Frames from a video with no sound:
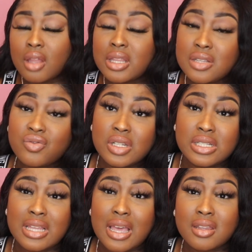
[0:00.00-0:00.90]
That's really
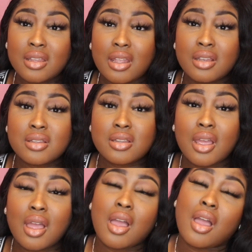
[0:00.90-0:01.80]
sad and
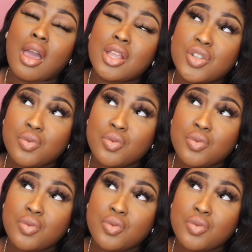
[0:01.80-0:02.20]
I just